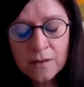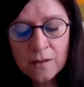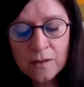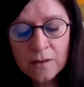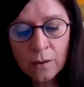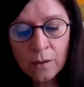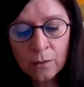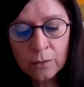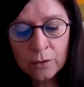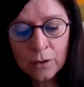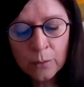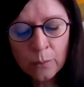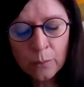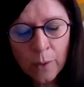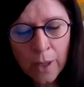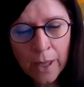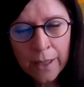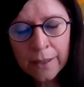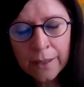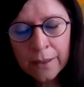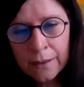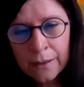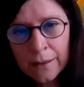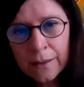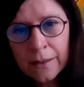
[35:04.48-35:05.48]
So the
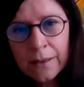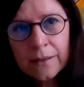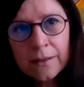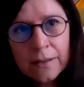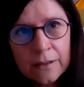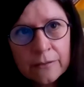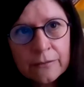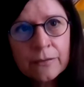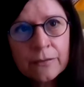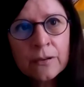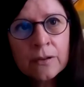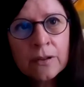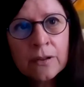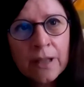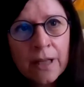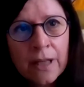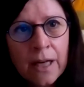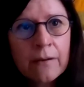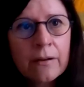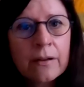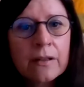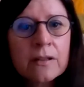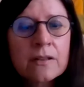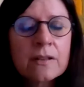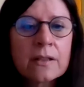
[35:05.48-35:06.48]
way different
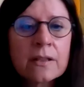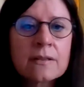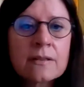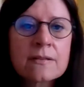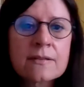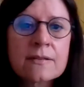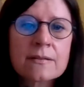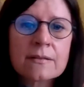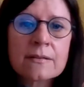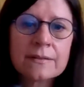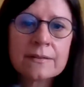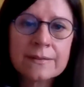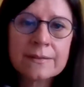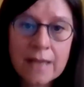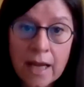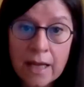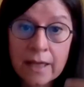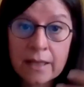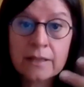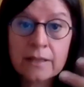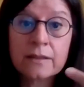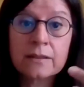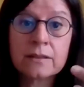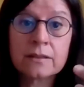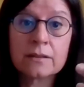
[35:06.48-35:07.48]
characters
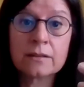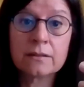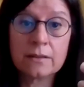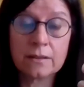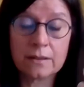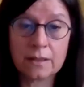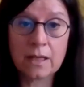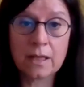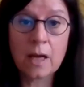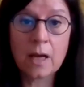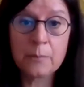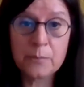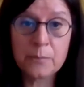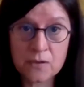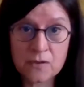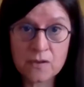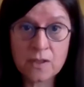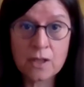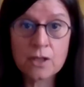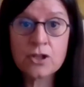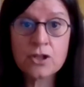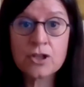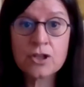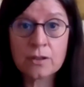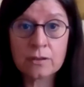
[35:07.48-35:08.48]
take a
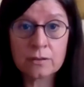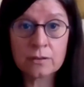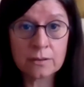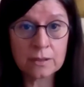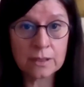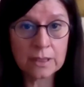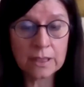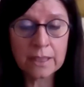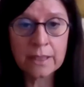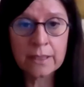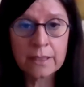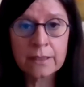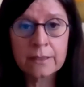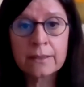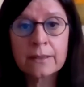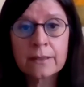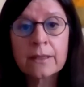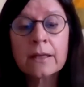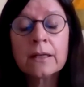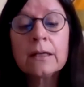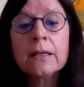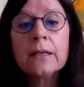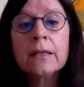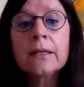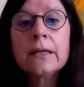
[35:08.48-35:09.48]
position
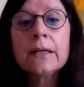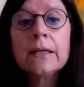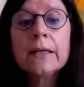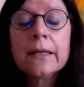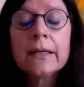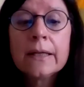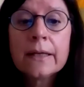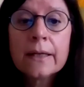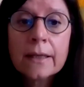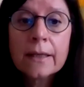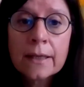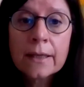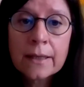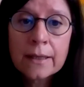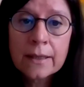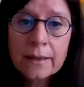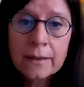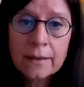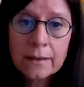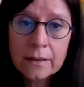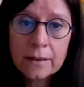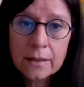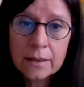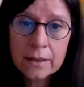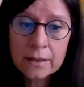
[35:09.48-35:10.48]
in
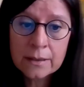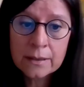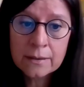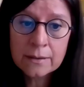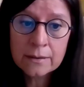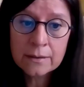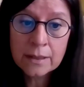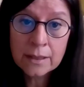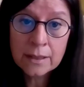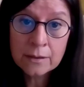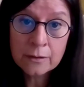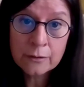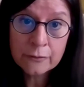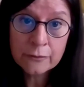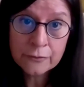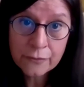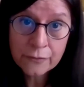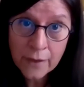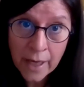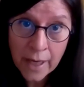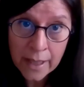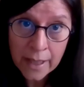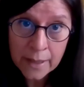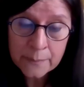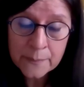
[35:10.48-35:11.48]
the
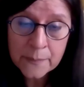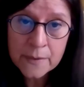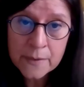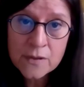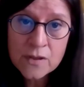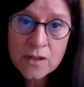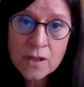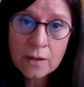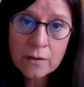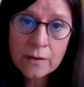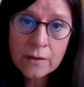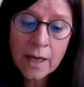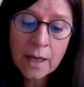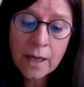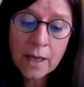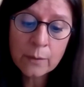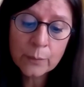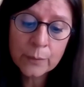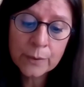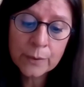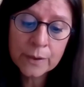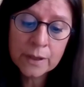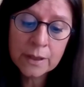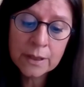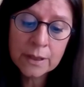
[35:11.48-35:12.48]
frame, so
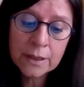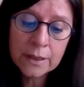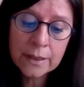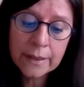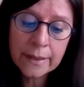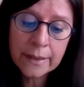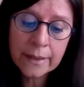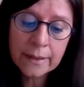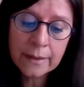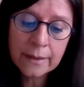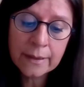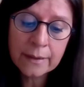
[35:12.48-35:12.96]
that we